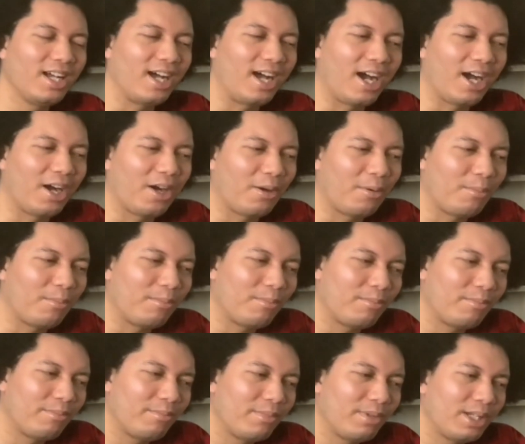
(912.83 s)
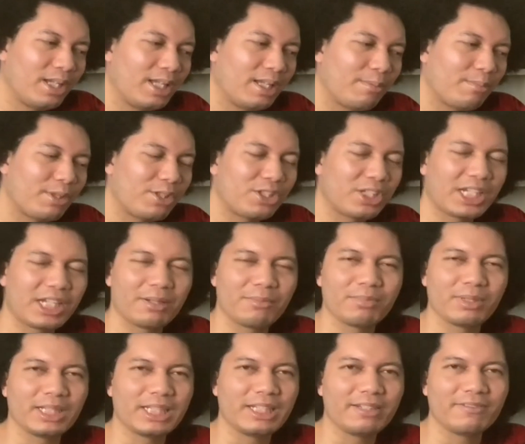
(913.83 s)
but she didn't
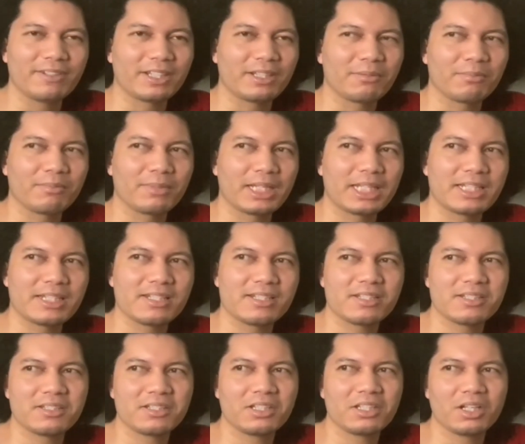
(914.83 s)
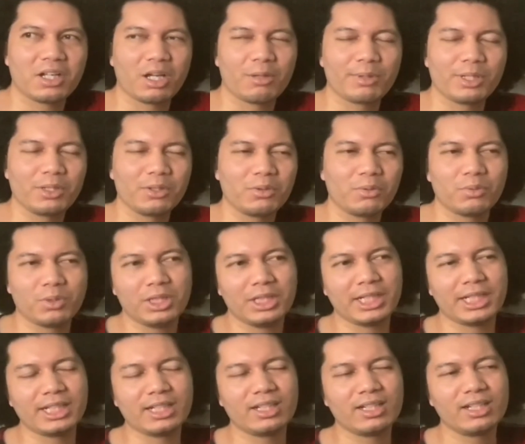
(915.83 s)
believe him, as, you know, I mean, who
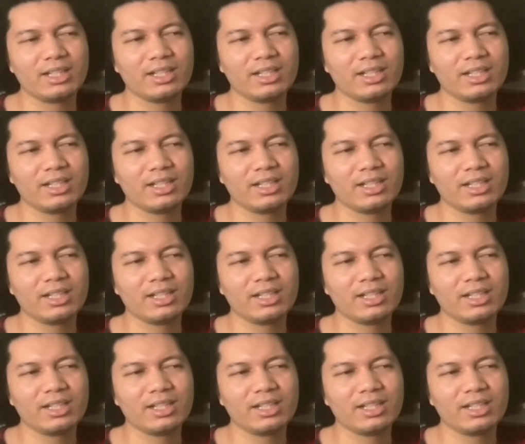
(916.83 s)
would?